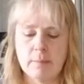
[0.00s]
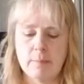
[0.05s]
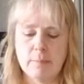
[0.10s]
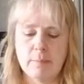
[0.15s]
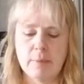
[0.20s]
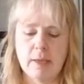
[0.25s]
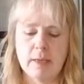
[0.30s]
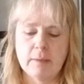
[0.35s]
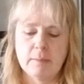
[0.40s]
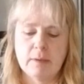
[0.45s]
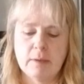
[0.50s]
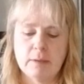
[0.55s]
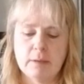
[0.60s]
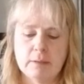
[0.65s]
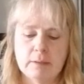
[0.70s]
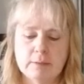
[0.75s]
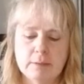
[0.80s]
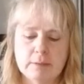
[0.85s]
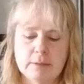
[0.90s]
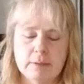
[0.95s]
but
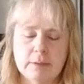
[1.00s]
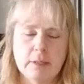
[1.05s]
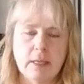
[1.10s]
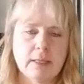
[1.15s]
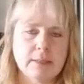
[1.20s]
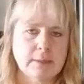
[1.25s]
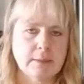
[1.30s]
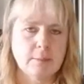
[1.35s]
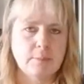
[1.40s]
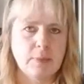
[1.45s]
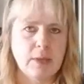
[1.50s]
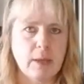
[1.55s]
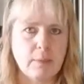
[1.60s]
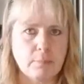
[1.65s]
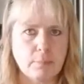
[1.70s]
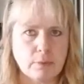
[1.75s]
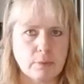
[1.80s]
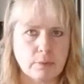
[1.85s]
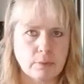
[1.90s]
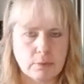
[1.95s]
lots of
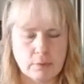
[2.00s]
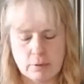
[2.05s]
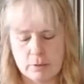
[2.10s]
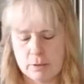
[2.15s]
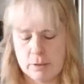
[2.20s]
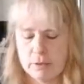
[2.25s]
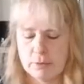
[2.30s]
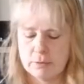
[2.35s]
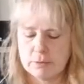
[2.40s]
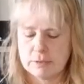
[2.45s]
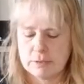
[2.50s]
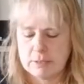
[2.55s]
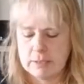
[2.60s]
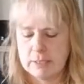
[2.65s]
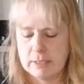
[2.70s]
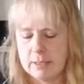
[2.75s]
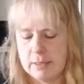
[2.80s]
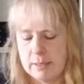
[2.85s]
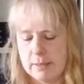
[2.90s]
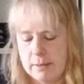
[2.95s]
pepper, you'll
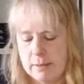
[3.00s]
see,